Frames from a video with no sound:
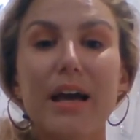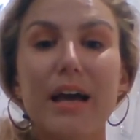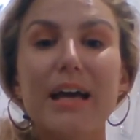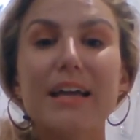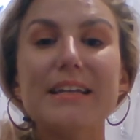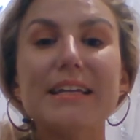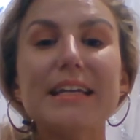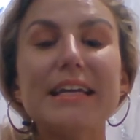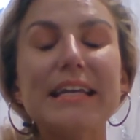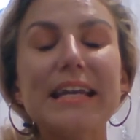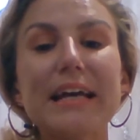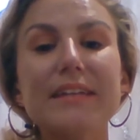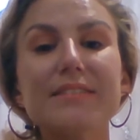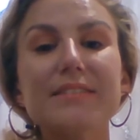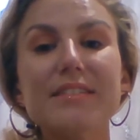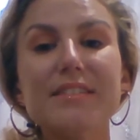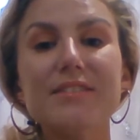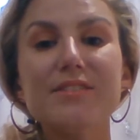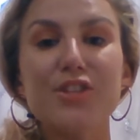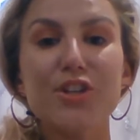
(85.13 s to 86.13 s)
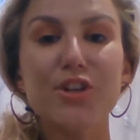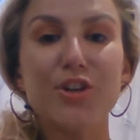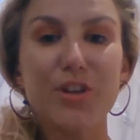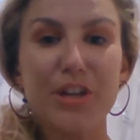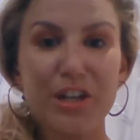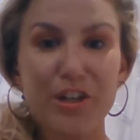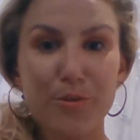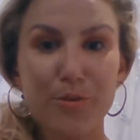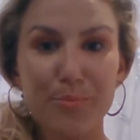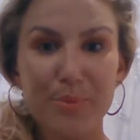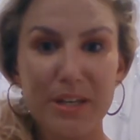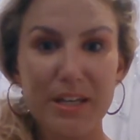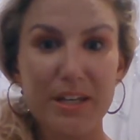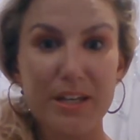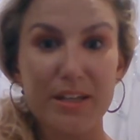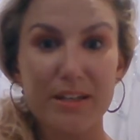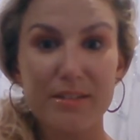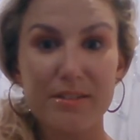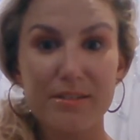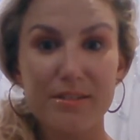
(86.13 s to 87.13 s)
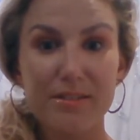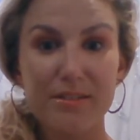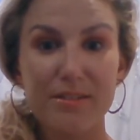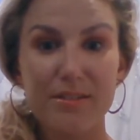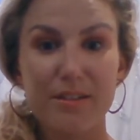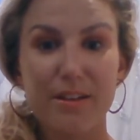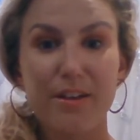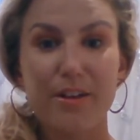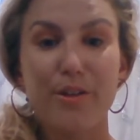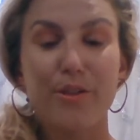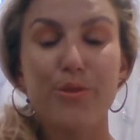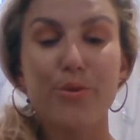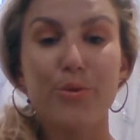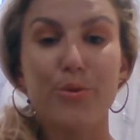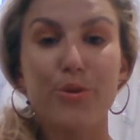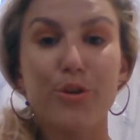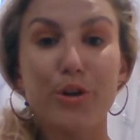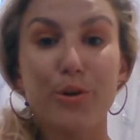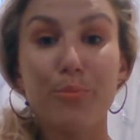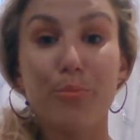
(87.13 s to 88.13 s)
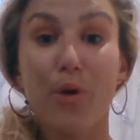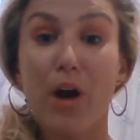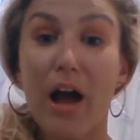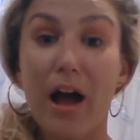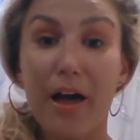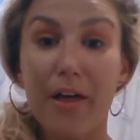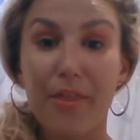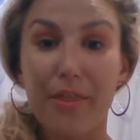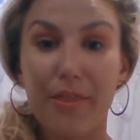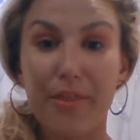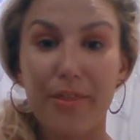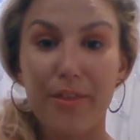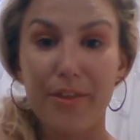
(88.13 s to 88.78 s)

and connecting to your inner peace through your breath.